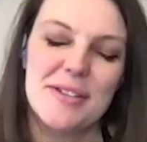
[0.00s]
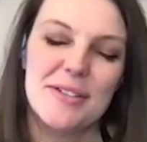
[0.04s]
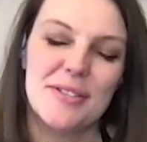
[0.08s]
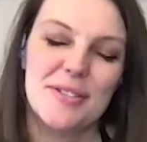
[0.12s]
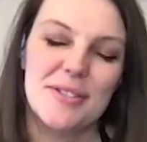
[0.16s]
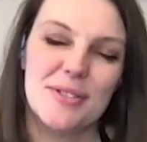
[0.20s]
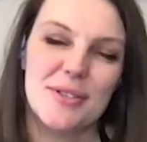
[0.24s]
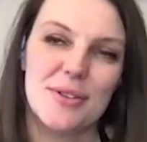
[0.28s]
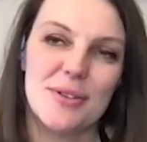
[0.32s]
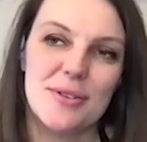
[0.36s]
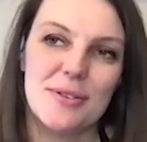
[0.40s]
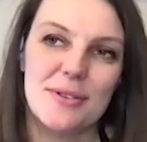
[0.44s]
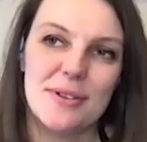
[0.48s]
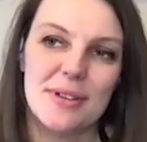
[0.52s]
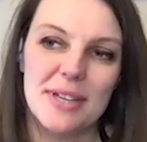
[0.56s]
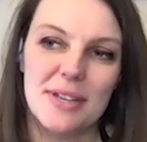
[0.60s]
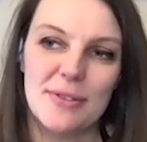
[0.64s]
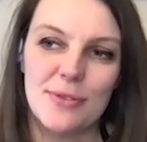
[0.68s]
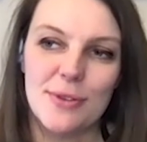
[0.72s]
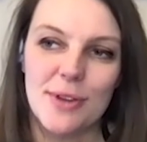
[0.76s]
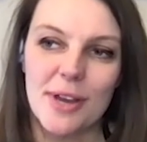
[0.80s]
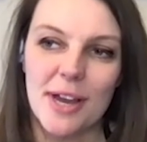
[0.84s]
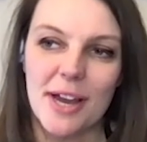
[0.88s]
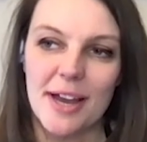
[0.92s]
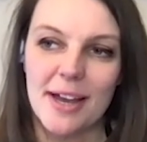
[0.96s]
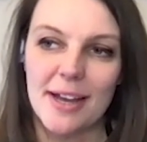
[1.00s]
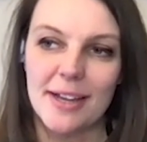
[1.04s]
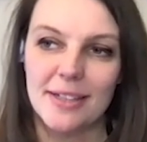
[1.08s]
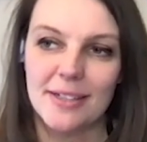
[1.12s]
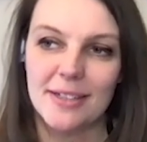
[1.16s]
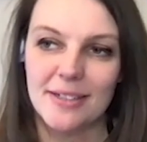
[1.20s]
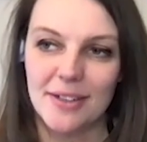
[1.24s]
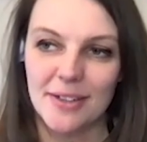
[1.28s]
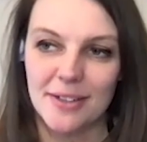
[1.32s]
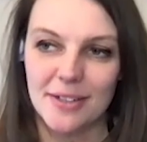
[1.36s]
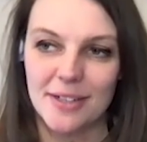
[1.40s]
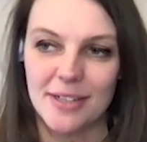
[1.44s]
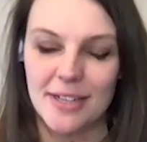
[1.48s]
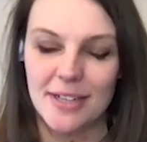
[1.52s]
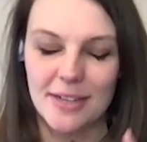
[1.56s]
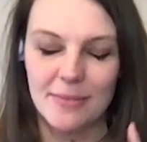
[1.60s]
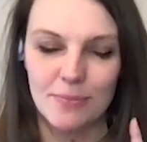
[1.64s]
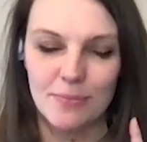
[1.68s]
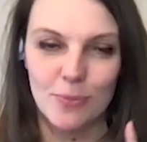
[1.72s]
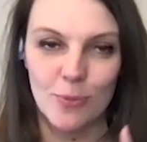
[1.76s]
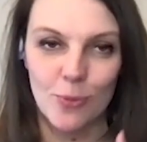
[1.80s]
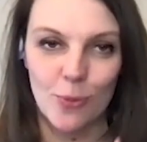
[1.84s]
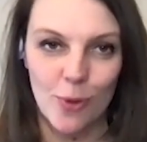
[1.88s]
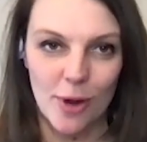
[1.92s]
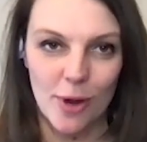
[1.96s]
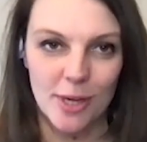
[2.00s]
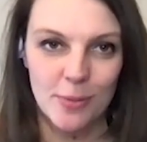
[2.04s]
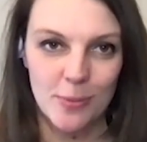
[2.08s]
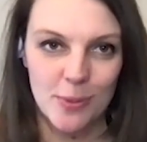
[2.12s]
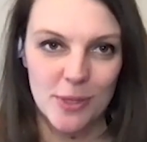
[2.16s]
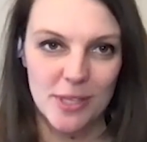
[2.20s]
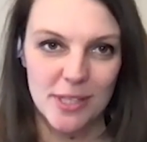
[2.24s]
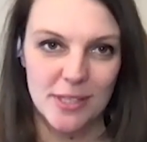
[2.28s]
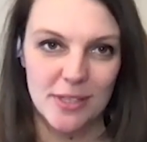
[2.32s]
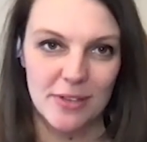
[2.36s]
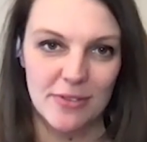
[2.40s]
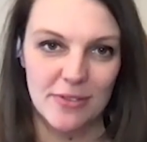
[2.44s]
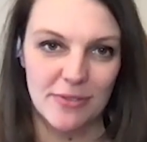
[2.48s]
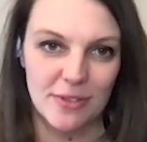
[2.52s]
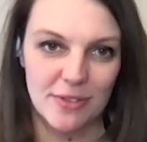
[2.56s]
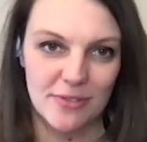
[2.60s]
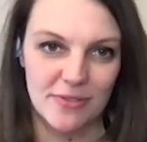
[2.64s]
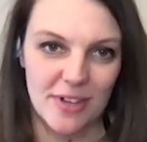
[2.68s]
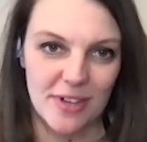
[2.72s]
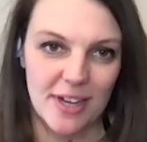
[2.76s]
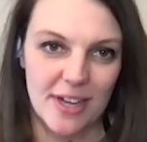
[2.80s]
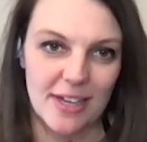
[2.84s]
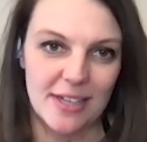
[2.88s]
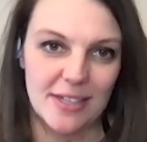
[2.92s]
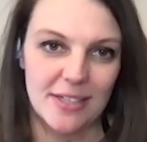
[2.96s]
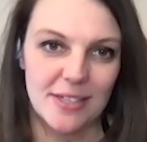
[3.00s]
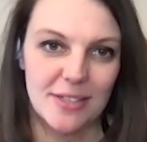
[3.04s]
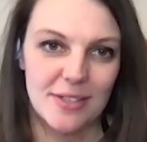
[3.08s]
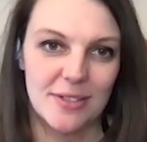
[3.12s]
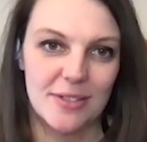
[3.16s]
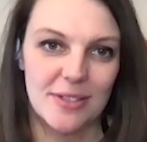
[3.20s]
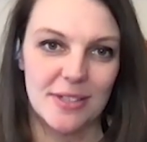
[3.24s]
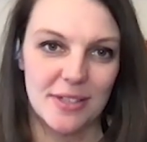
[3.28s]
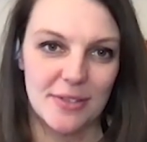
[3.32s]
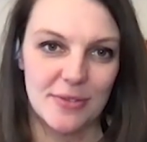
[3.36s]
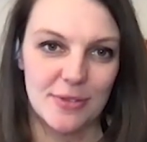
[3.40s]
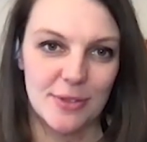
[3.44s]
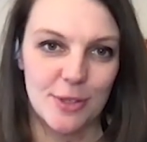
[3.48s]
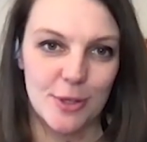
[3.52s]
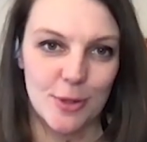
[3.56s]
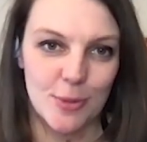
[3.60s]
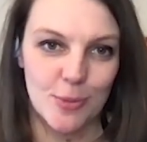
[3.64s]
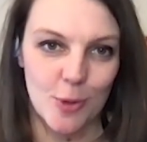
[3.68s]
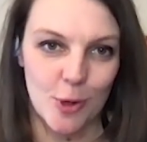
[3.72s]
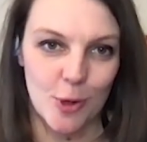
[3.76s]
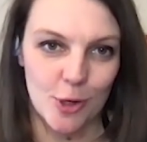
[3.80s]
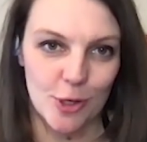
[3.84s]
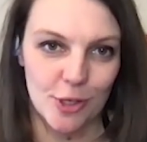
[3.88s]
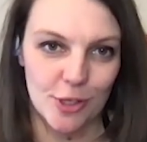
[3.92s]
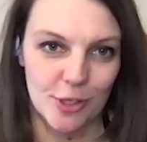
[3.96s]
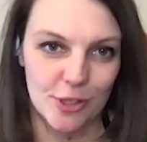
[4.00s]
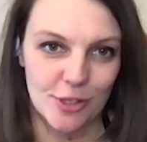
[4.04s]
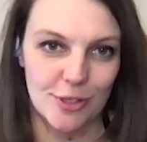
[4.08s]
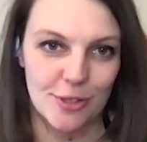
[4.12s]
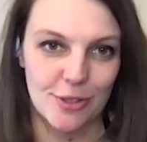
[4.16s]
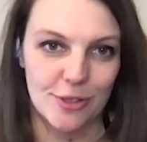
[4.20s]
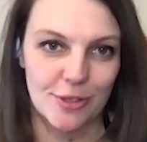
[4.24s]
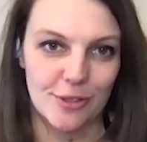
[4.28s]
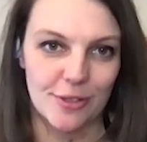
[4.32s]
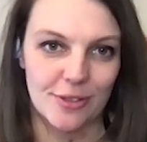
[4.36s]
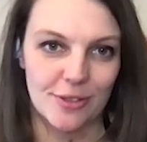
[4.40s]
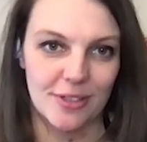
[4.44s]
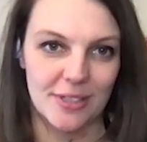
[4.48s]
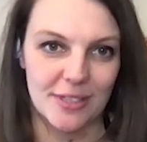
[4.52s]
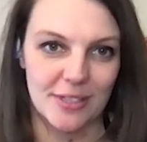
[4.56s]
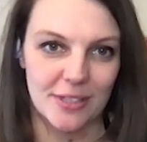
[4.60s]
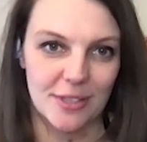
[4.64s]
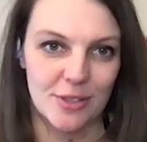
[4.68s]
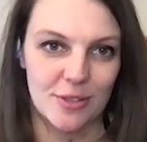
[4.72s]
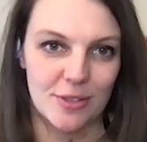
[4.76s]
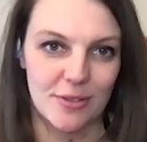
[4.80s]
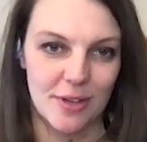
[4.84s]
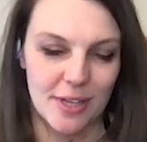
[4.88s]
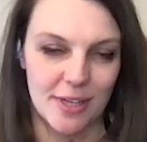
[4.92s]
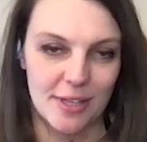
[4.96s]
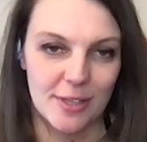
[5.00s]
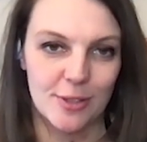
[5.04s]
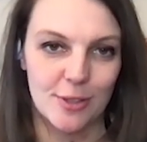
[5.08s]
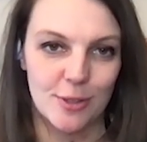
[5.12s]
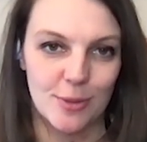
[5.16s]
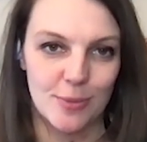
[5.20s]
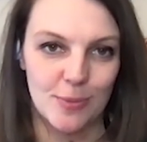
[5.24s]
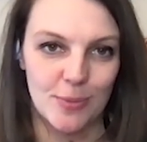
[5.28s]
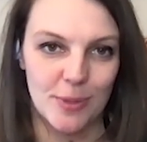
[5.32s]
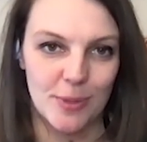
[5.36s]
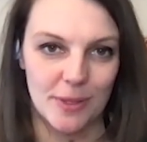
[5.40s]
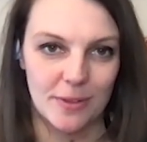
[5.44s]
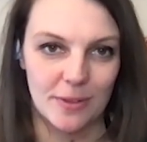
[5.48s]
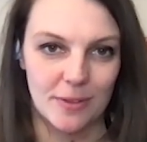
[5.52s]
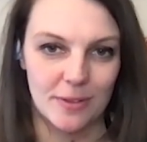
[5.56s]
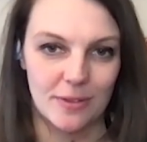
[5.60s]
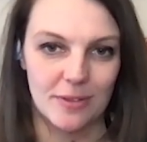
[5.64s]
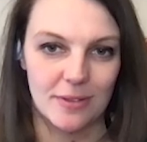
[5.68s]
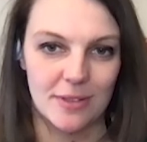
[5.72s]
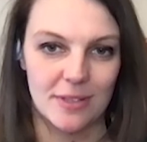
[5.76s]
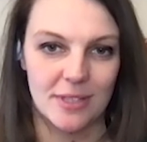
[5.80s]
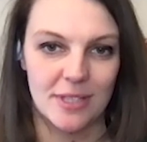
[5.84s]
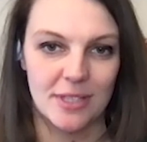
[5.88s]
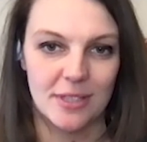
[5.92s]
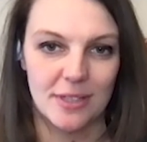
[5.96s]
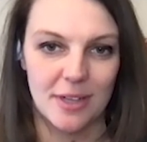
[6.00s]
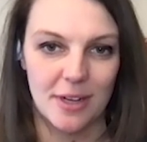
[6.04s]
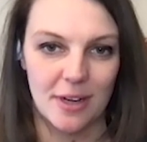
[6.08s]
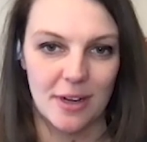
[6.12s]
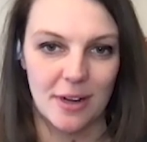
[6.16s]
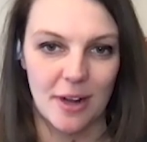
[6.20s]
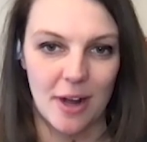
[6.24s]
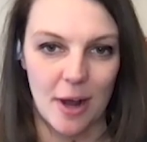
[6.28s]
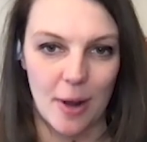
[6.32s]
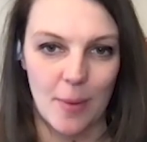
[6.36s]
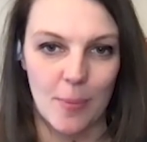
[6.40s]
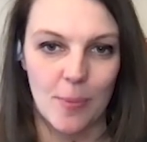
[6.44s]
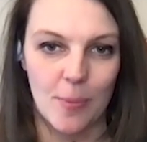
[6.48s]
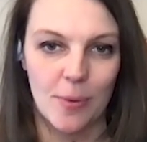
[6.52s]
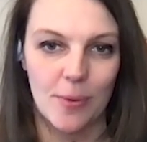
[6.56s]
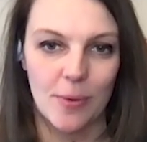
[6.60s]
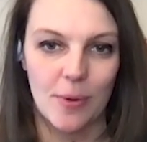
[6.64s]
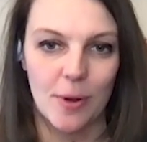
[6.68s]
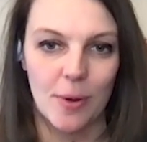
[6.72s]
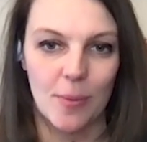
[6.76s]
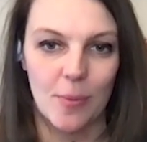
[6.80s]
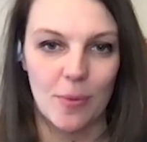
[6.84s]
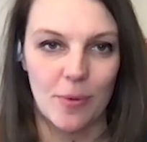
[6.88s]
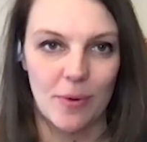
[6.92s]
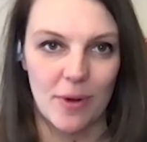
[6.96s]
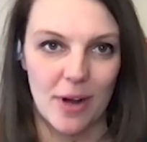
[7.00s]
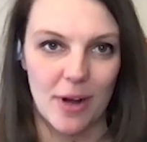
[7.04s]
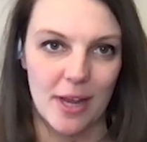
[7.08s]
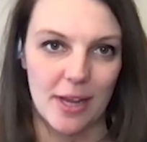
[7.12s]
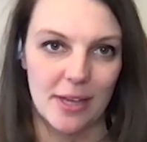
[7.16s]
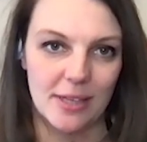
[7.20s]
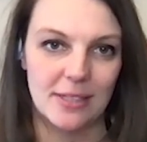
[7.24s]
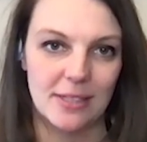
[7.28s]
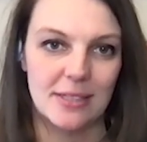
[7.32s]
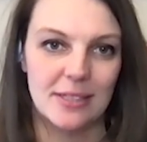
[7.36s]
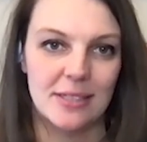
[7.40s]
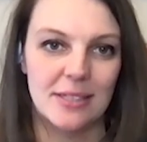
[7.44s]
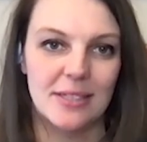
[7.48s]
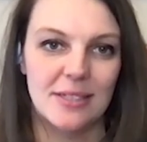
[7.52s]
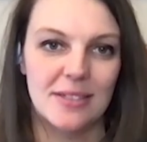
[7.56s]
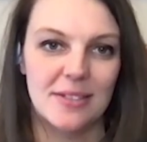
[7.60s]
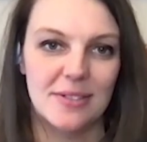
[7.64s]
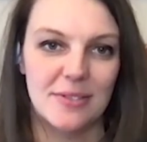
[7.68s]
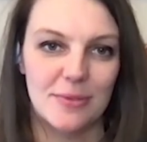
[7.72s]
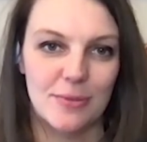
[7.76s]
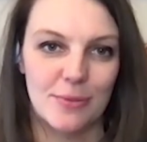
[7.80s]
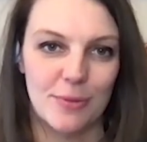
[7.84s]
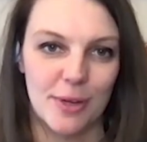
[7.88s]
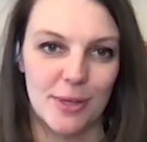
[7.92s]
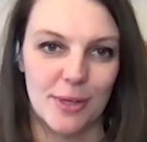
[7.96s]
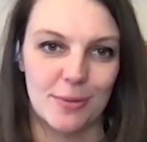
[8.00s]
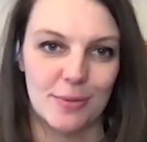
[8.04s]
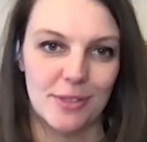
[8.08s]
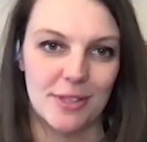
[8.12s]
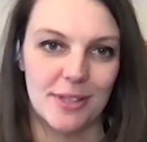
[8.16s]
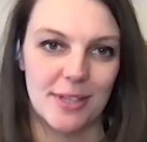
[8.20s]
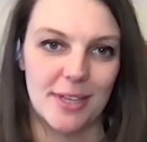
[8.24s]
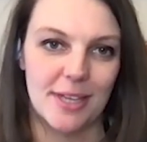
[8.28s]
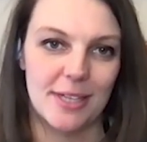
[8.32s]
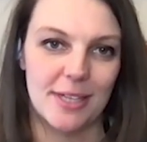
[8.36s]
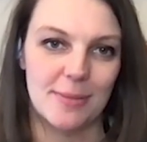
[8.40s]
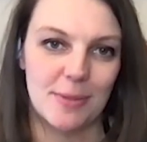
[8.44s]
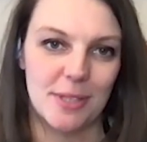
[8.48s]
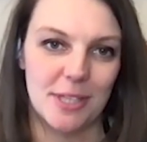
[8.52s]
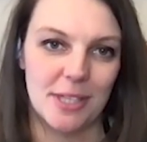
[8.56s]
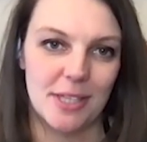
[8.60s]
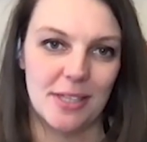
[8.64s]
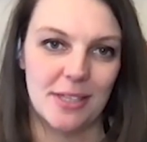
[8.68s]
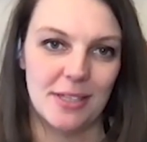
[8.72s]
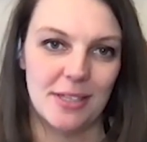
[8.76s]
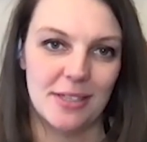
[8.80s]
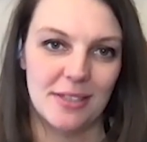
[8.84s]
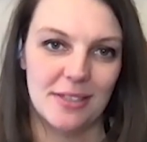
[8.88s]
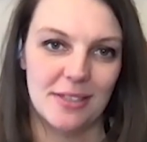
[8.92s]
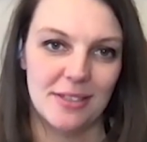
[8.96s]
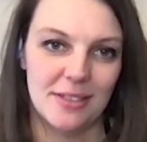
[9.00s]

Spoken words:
So if you had only one piece of advice to give to a marketer that is trying to build up a brand, what would that be?